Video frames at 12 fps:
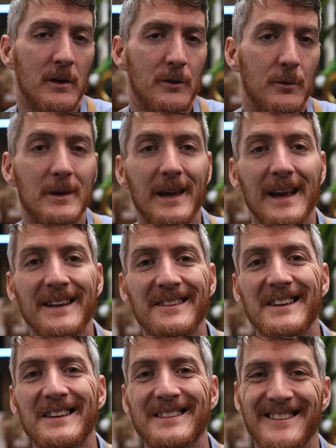You can't
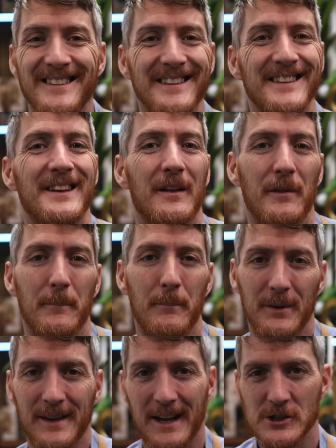exceed the
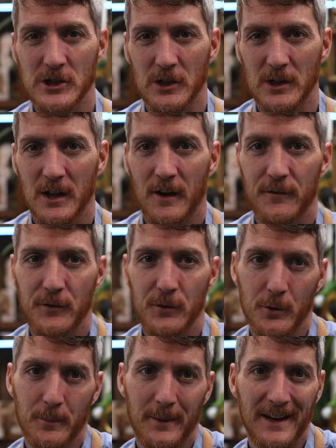potential of
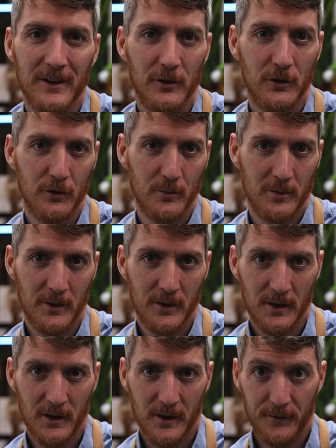your paint tube.
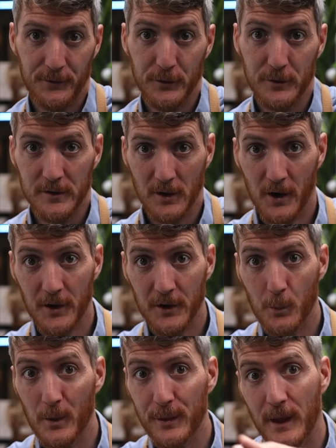If you
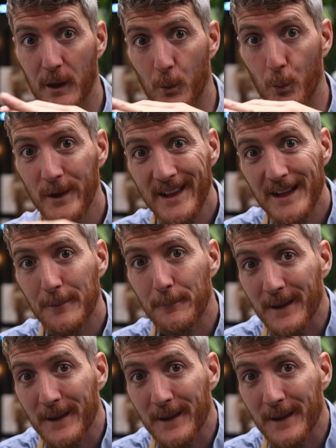start with a weak